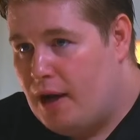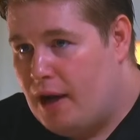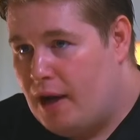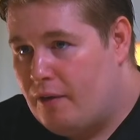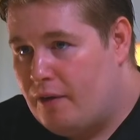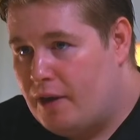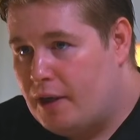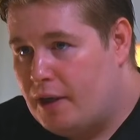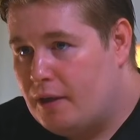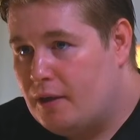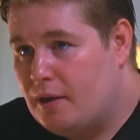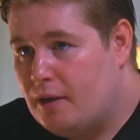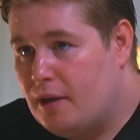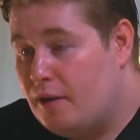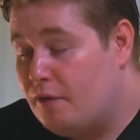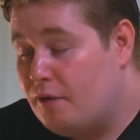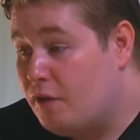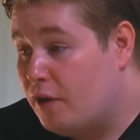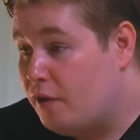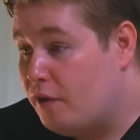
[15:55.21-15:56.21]
wearing
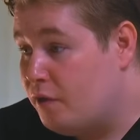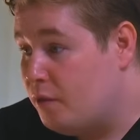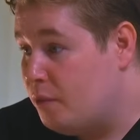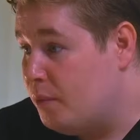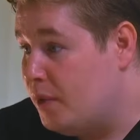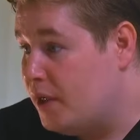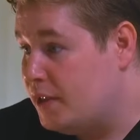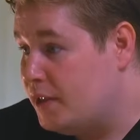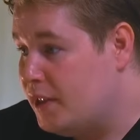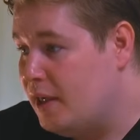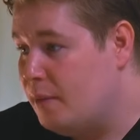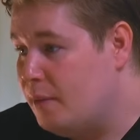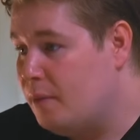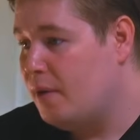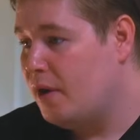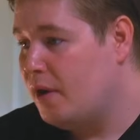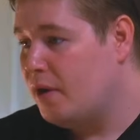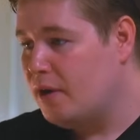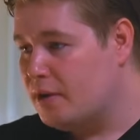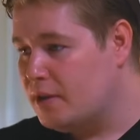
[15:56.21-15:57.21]
in front of all my team.
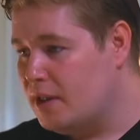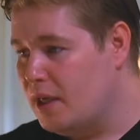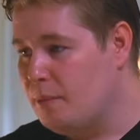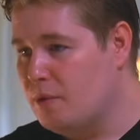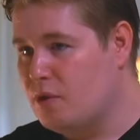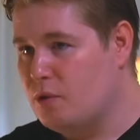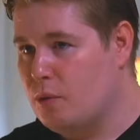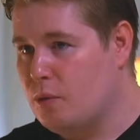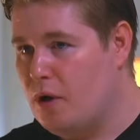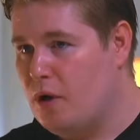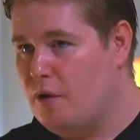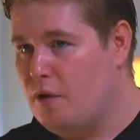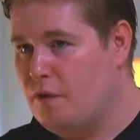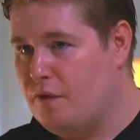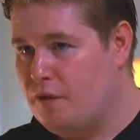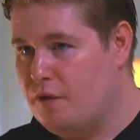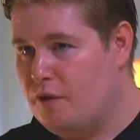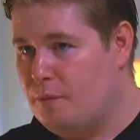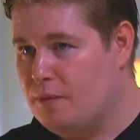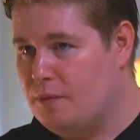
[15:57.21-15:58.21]
We're only a team of
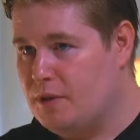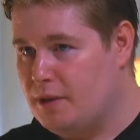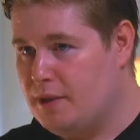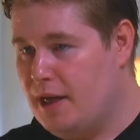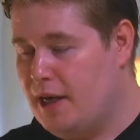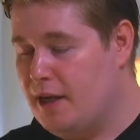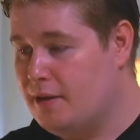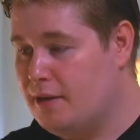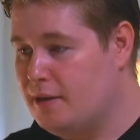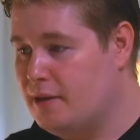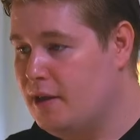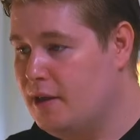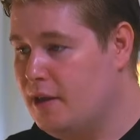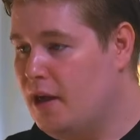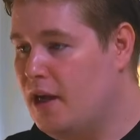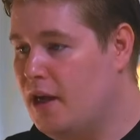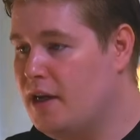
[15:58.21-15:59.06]
12 on a desk.